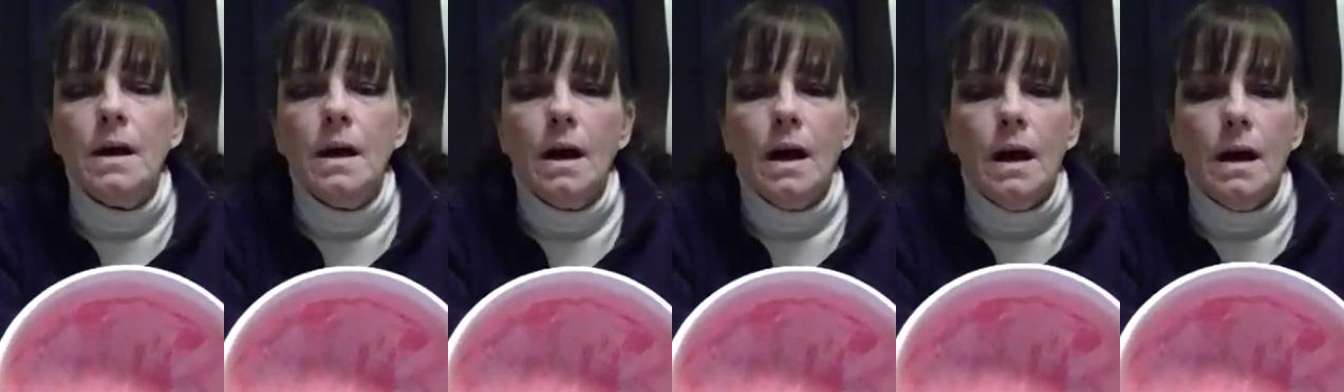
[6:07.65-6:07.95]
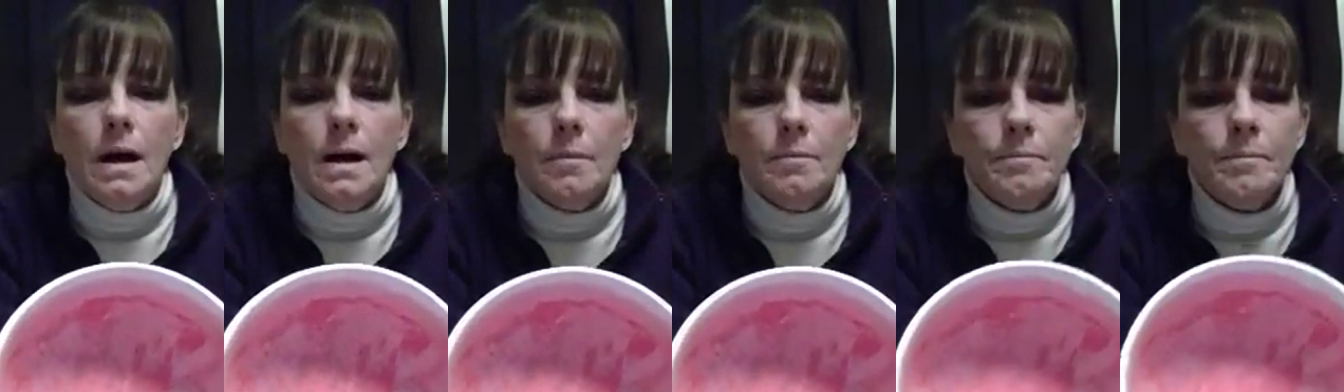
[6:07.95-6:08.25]

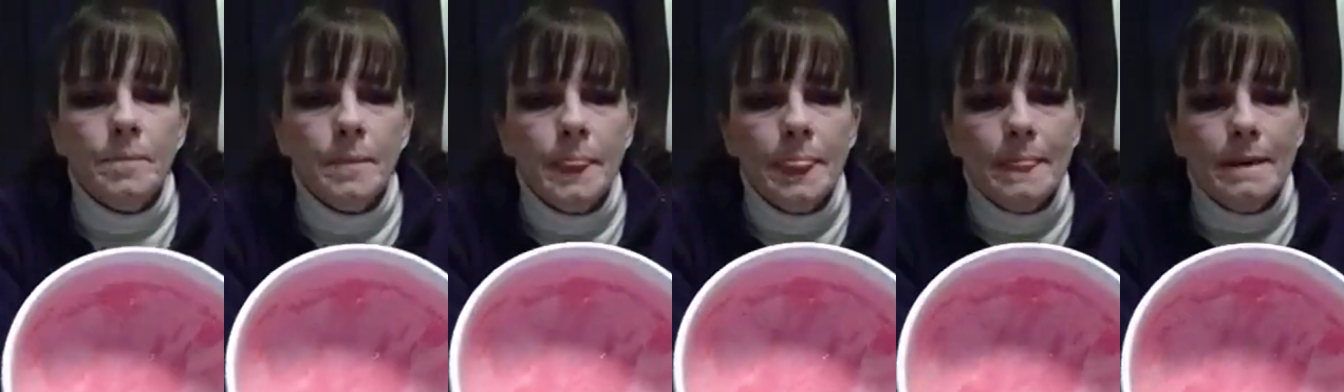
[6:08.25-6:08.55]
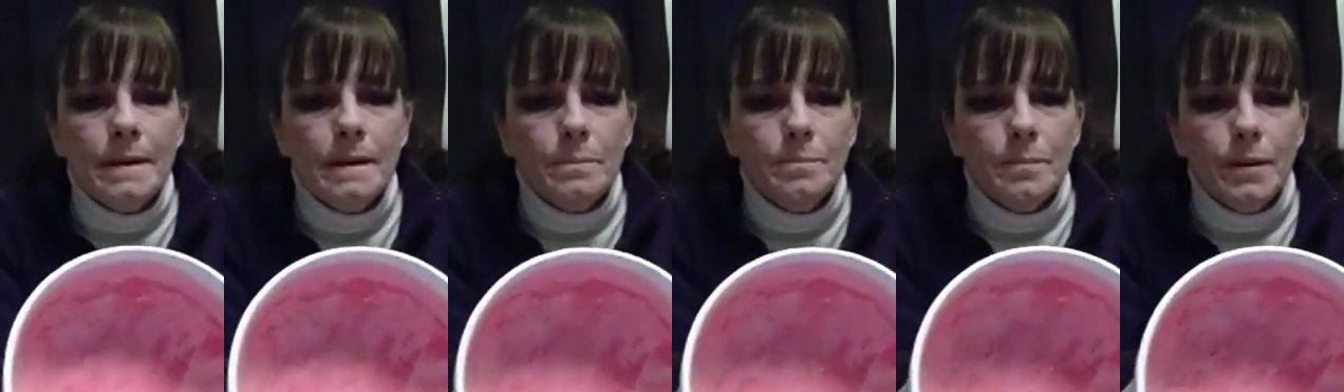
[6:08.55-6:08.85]

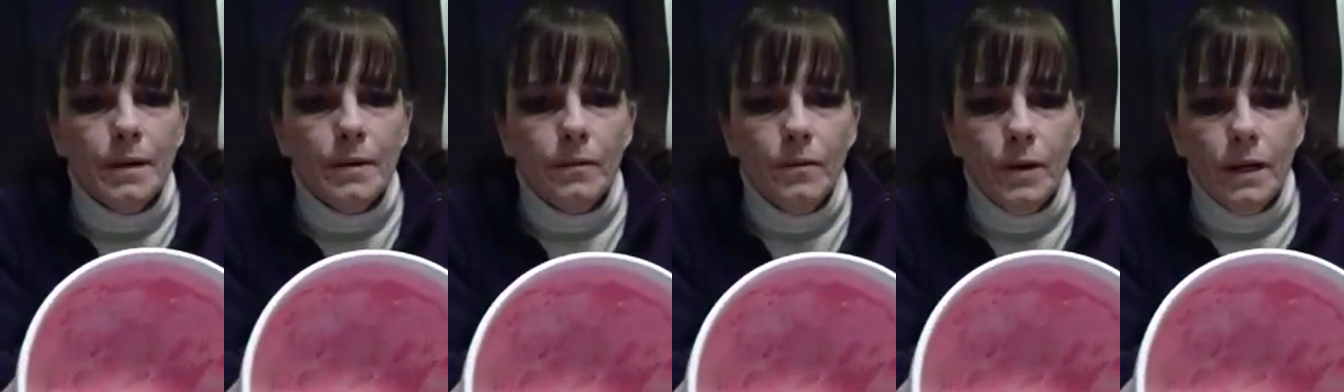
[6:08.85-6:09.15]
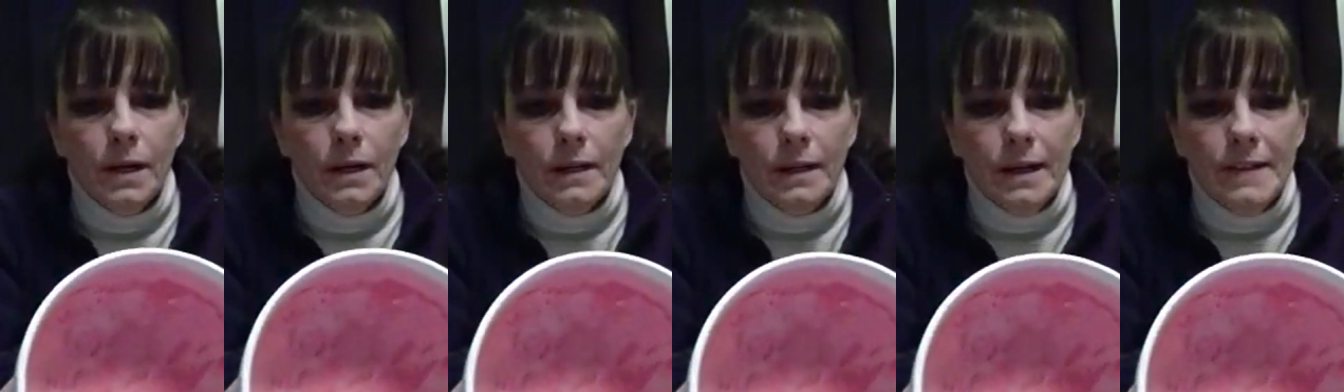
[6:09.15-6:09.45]
But we're
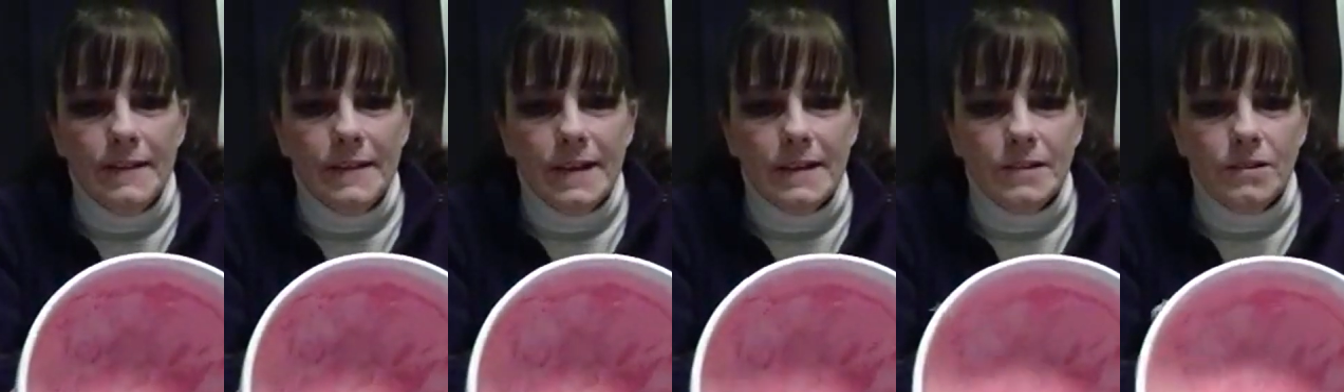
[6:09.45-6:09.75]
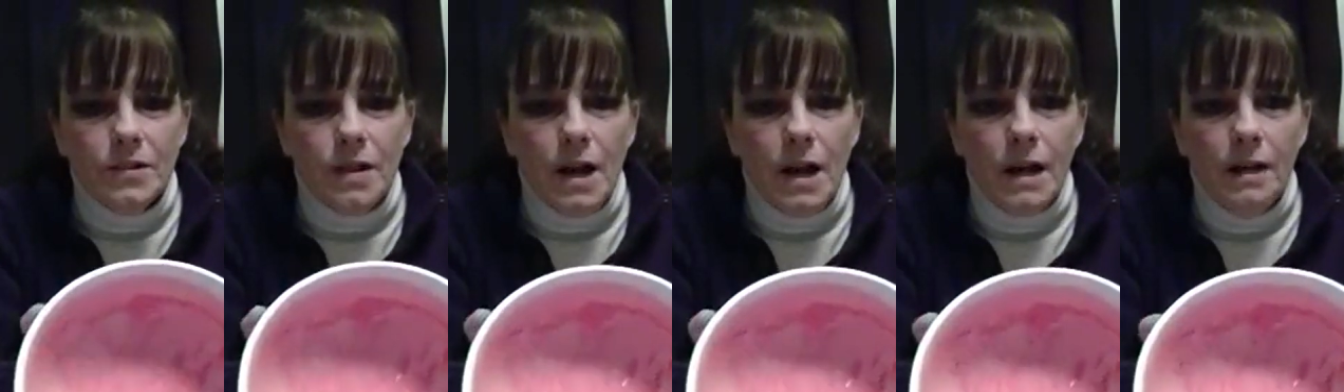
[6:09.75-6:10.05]
going to let that
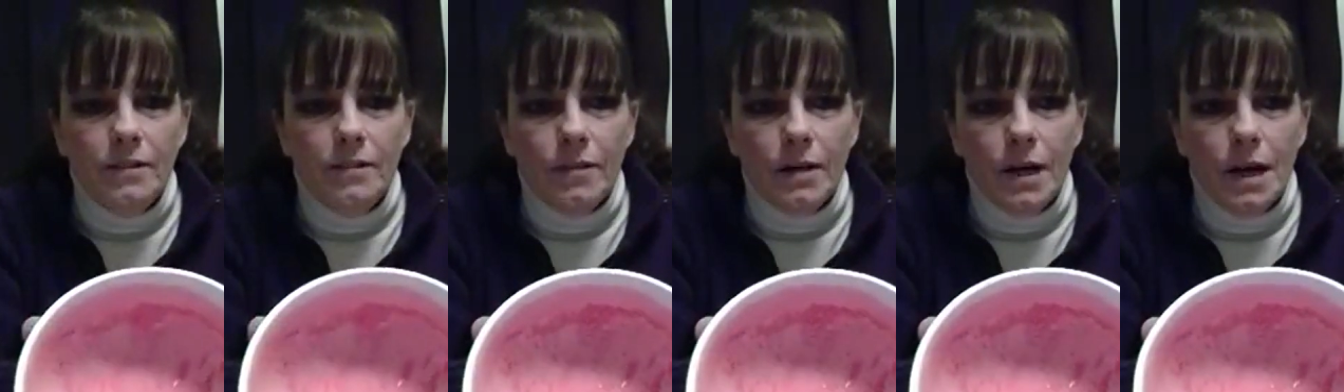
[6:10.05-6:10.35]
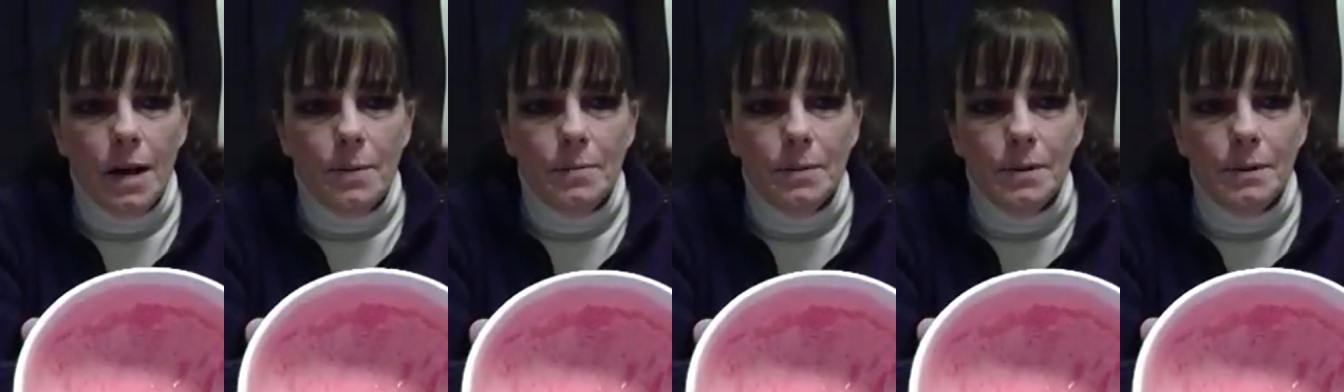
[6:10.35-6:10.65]
dry for a
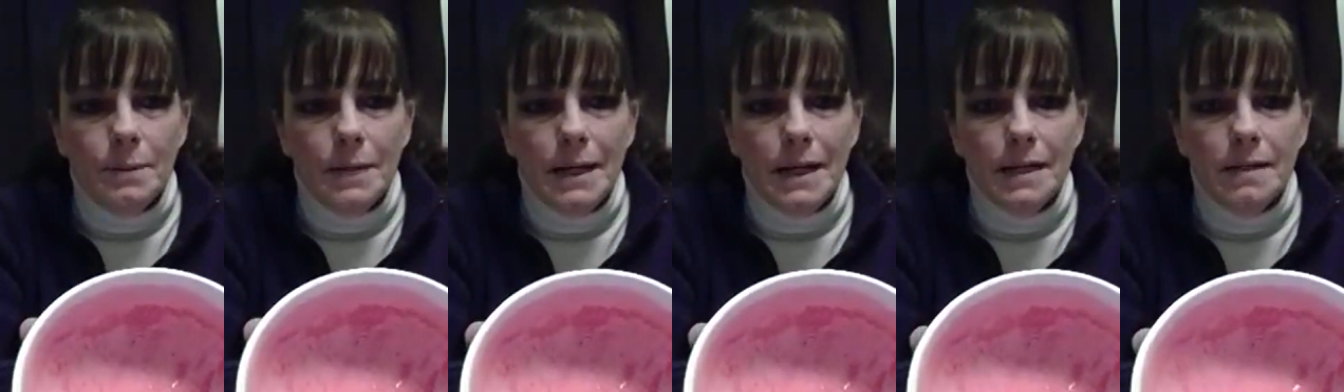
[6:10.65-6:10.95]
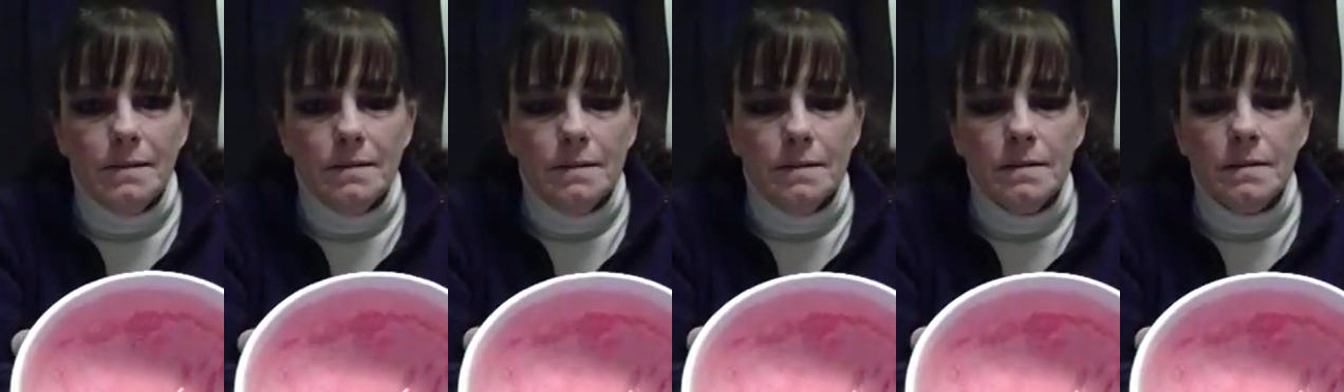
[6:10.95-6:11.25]
couple of
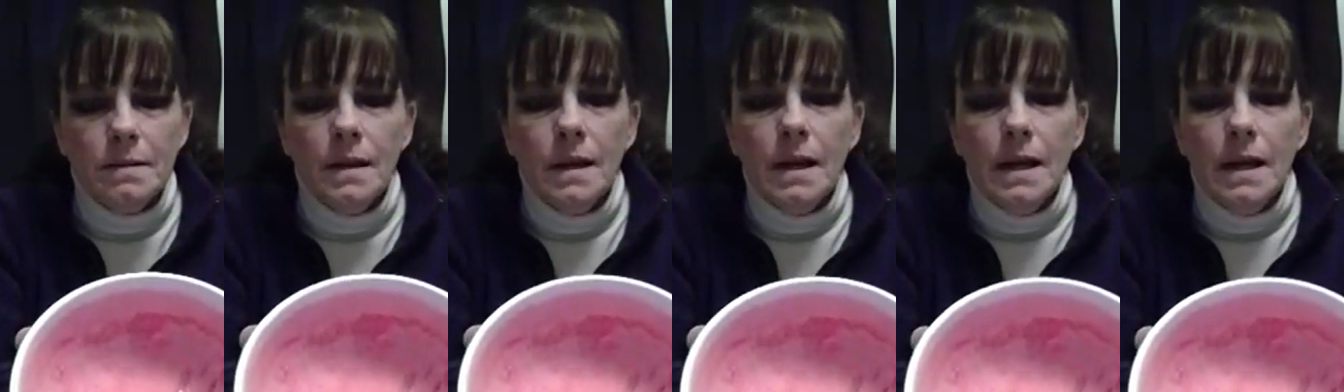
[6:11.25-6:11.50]
minutes,